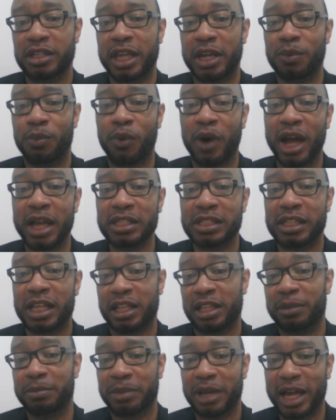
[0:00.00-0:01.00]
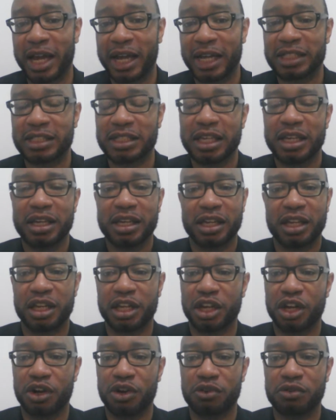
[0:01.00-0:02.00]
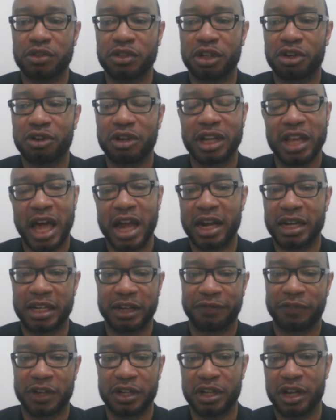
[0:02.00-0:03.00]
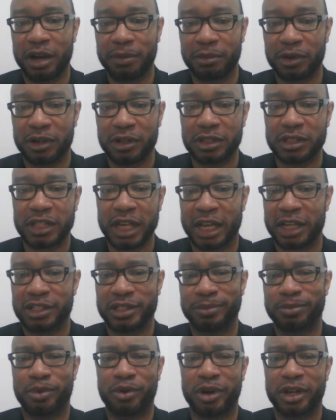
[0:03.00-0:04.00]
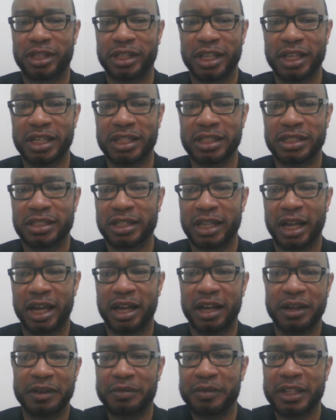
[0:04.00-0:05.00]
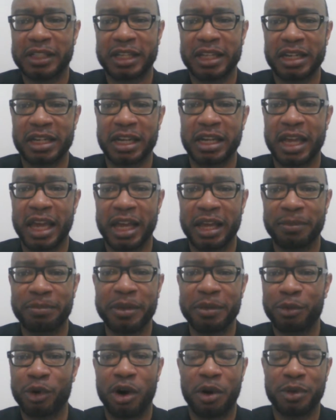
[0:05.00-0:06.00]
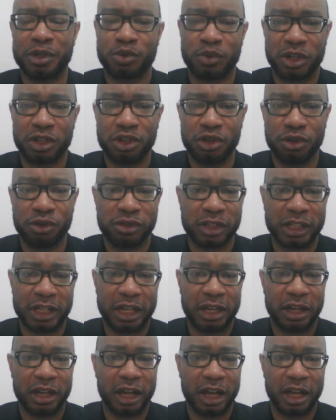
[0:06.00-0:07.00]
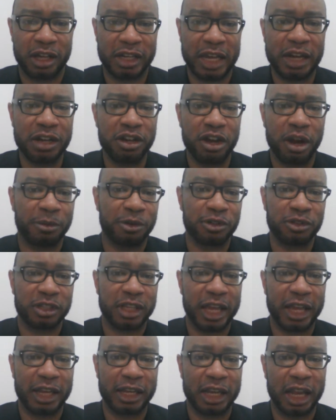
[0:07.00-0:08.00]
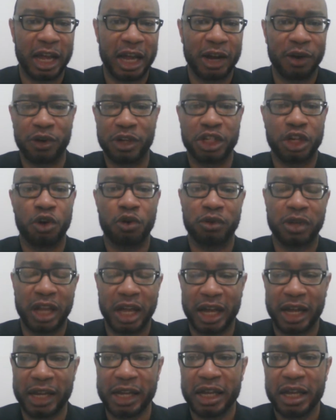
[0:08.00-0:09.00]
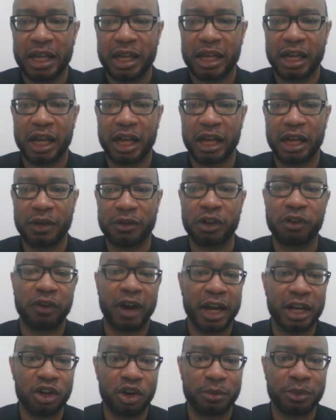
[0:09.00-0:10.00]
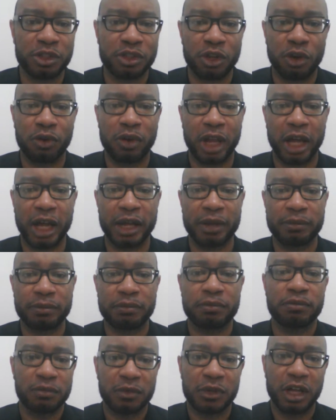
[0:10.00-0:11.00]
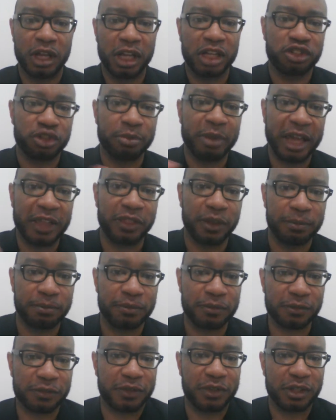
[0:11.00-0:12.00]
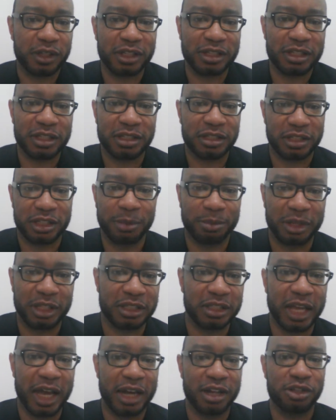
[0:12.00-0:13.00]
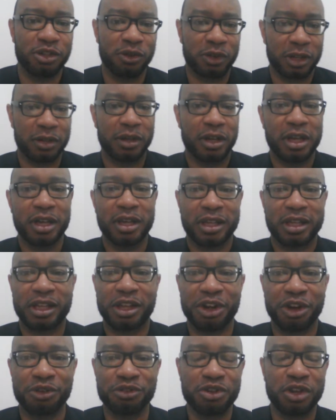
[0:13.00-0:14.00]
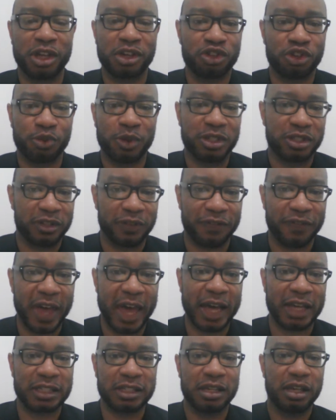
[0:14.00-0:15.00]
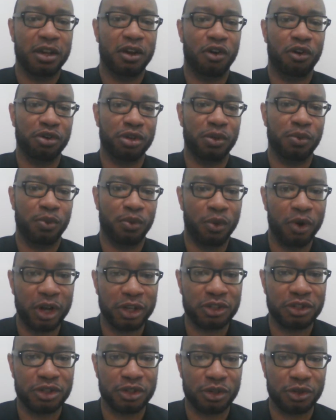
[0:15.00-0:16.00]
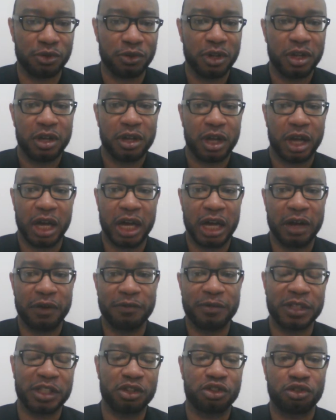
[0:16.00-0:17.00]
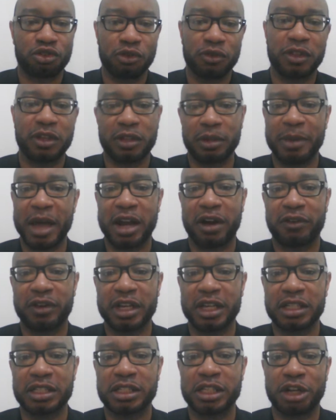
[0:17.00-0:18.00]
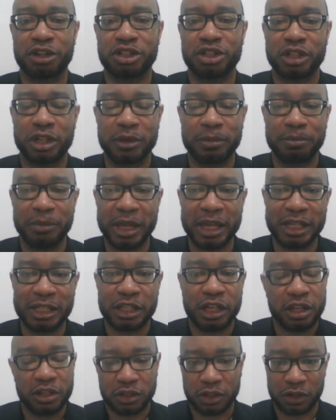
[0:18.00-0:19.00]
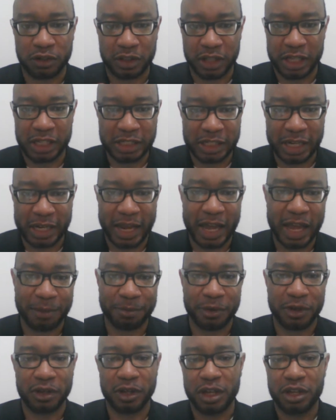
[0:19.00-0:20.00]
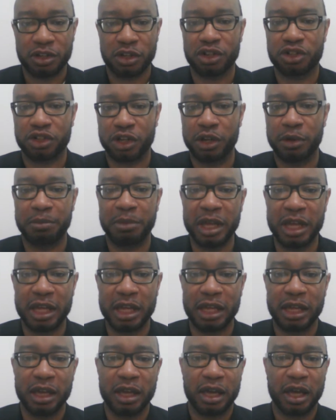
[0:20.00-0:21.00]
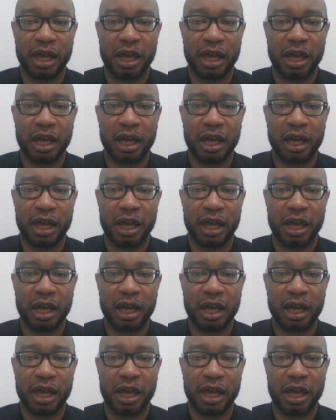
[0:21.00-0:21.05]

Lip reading: than whites killing blacks. There are a lot of different numbers that could support this. At the end of the day, people always want to use that numbers can't lie or don't lie. You're right, numbers don't lie unless you make them. It's as simple as that. You can twist the facts all you want to, but the truth of the matter is there shouldn't be certain things that happen. There shouldn't be